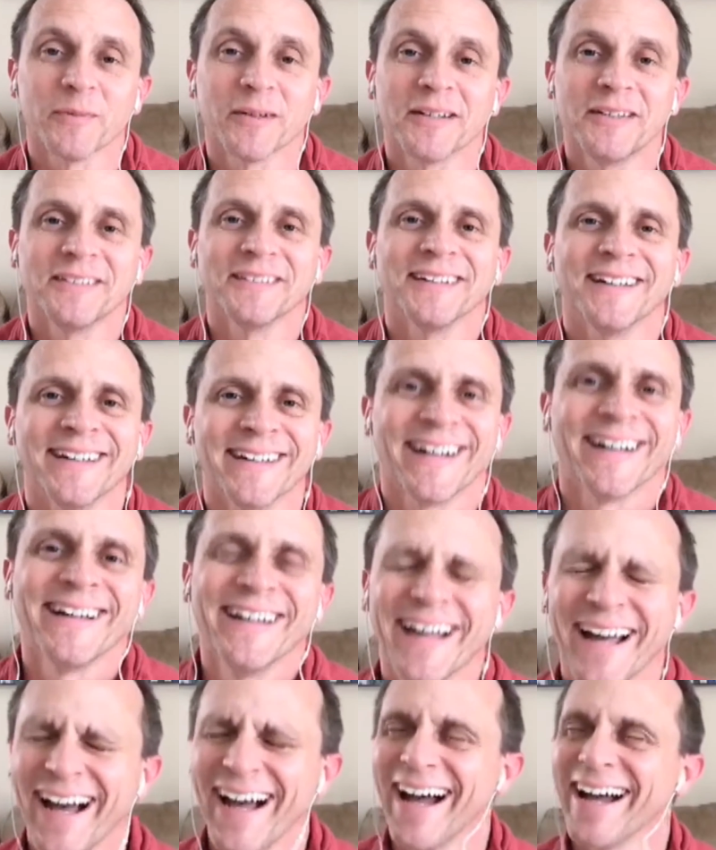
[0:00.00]
but
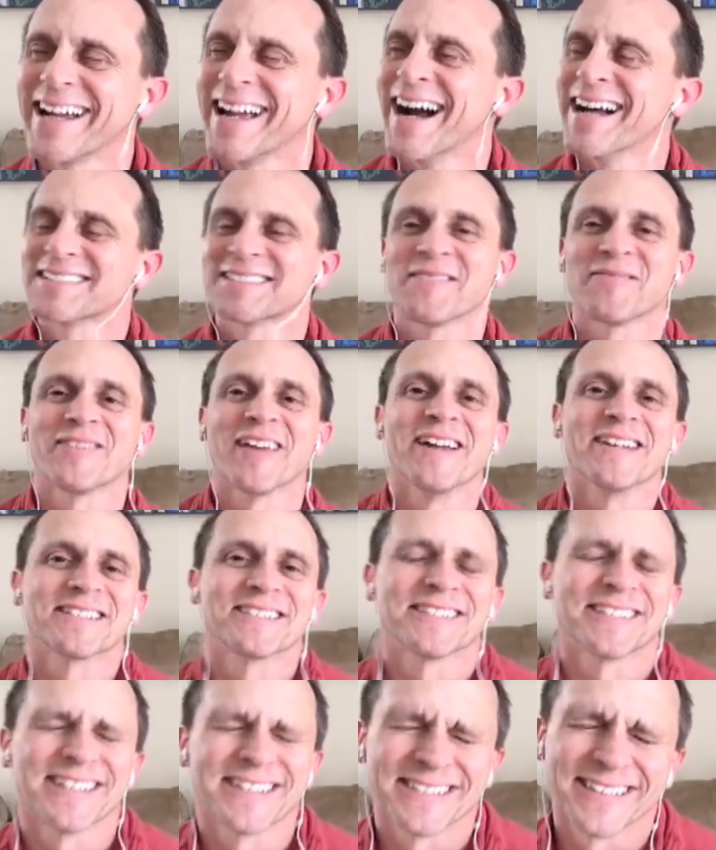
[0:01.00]
I got some things
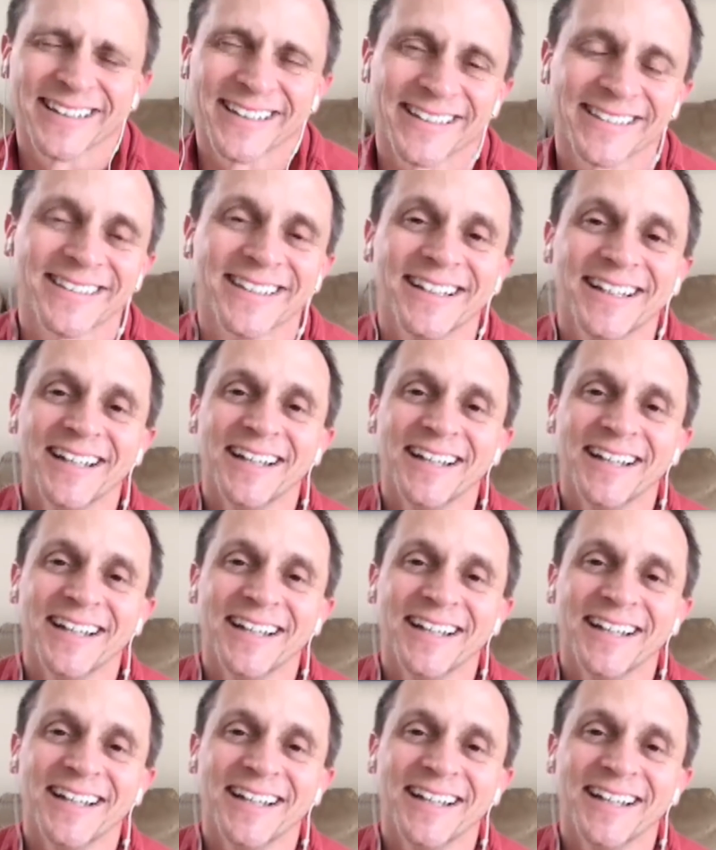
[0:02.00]
to get done.